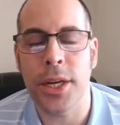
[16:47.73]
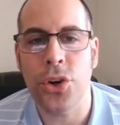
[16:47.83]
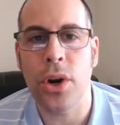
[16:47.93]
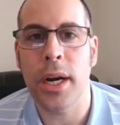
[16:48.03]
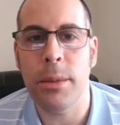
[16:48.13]
They're
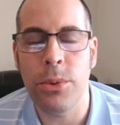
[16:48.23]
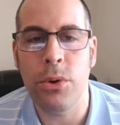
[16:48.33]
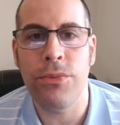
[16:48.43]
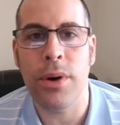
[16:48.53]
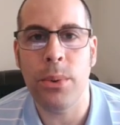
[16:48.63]
trying to
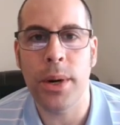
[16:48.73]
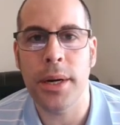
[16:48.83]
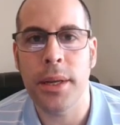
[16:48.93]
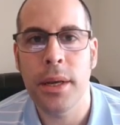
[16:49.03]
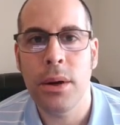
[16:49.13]
move
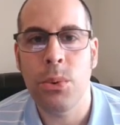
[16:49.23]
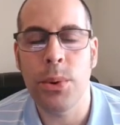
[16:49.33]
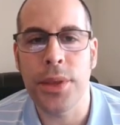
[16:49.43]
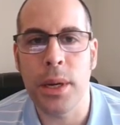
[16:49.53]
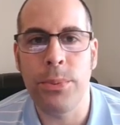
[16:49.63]
forward
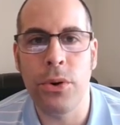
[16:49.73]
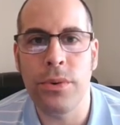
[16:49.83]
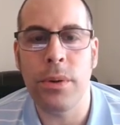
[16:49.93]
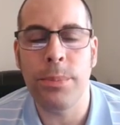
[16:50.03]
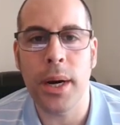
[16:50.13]
with the
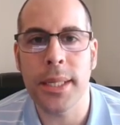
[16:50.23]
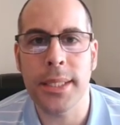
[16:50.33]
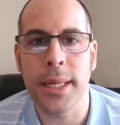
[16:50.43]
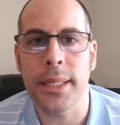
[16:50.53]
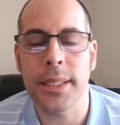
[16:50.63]
approval
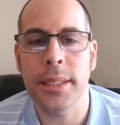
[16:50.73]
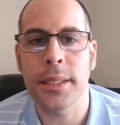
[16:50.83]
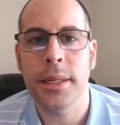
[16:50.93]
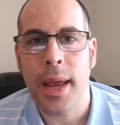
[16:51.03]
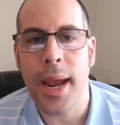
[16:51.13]
process,